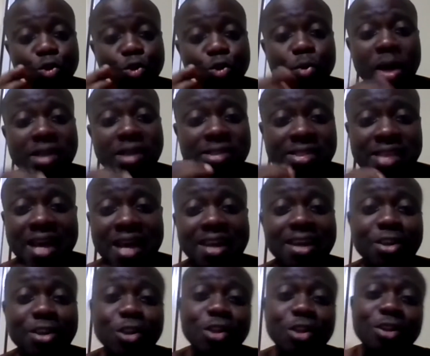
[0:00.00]
You are
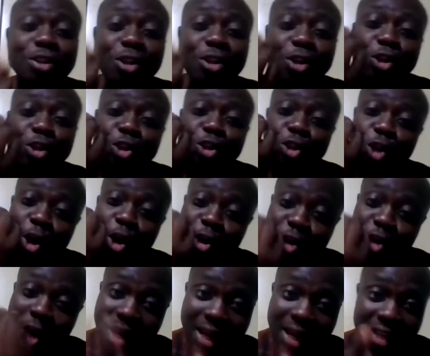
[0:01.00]
selling
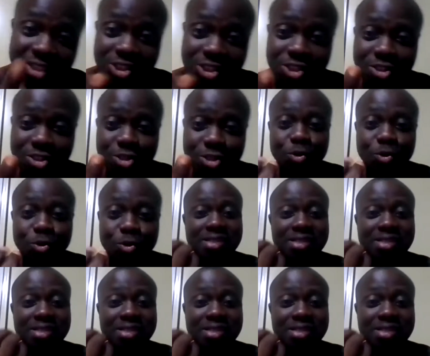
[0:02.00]
your knowledge. You